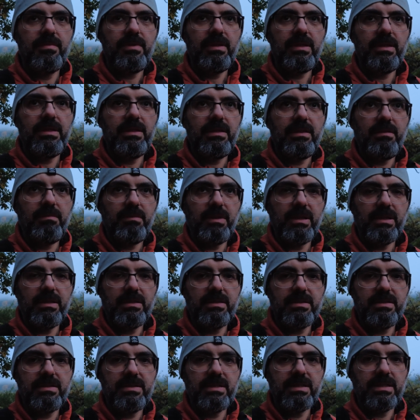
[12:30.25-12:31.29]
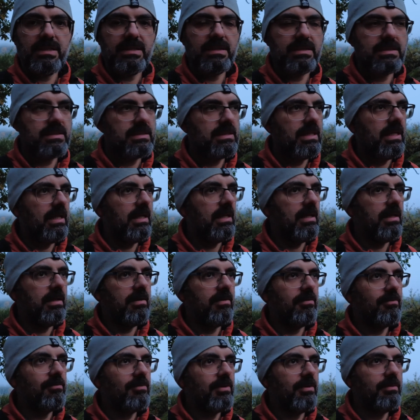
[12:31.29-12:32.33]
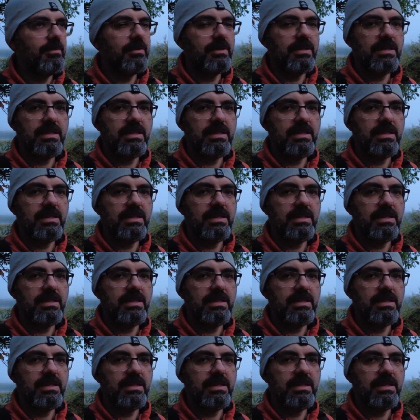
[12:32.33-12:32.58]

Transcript: intimate scenes from the